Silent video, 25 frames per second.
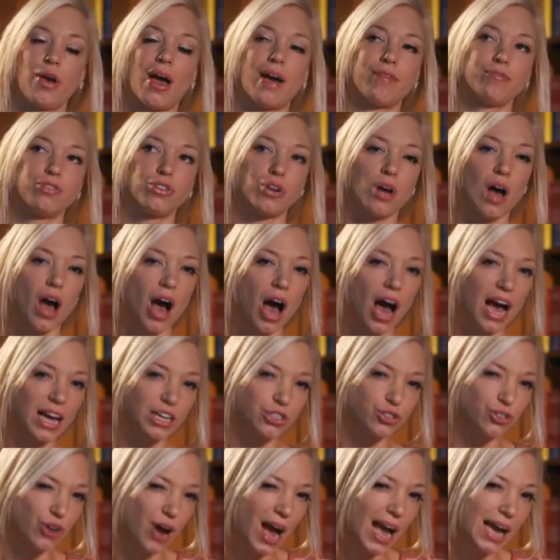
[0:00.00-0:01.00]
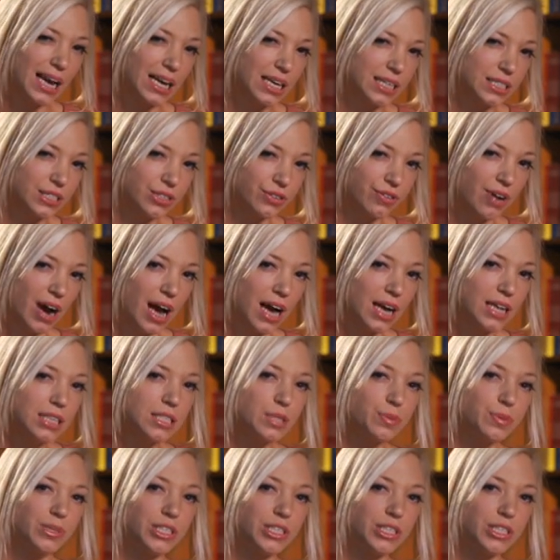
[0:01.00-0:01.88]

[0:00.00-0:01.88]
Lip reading: have high triglycerides,